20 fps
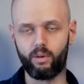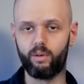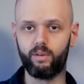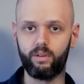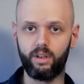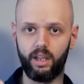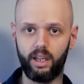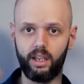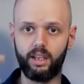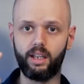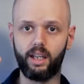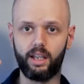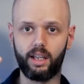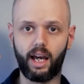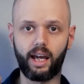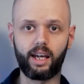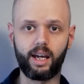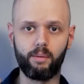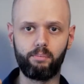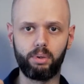in a
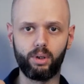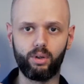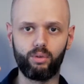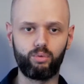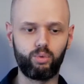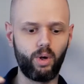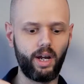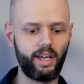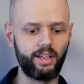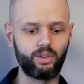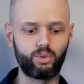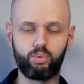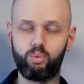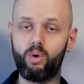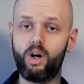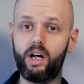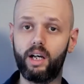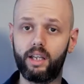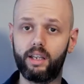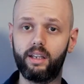couple of ways.
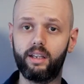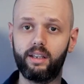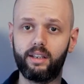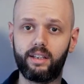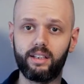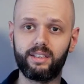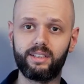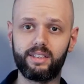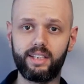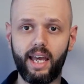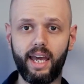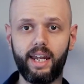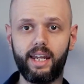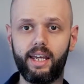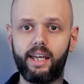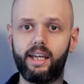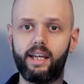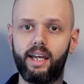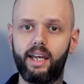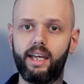One, the
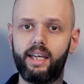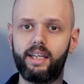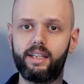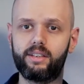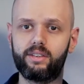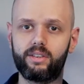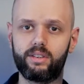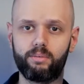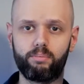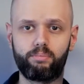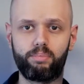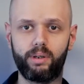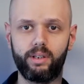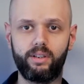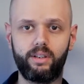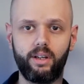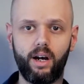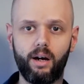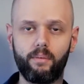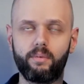setting is
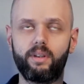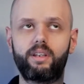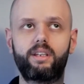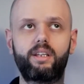predom- the